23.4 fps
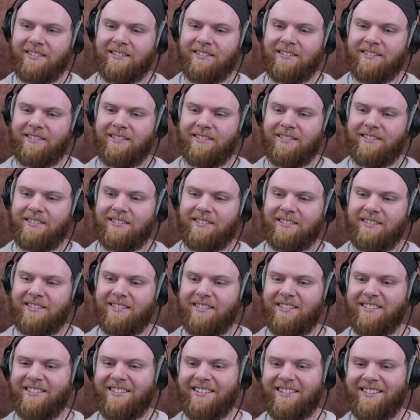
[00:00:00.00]

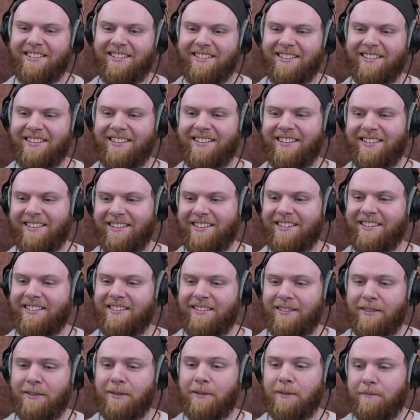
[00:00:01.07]

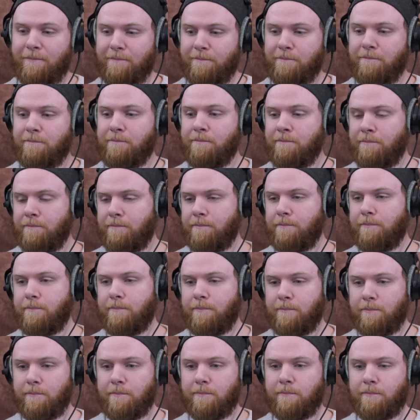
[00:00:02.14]

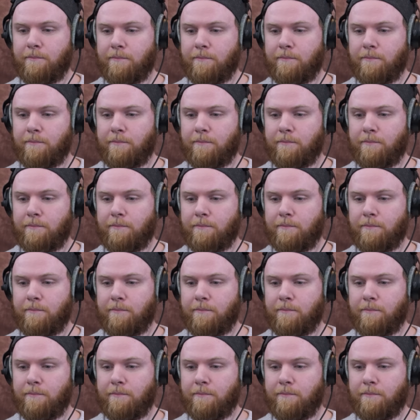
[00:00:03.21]
(silent)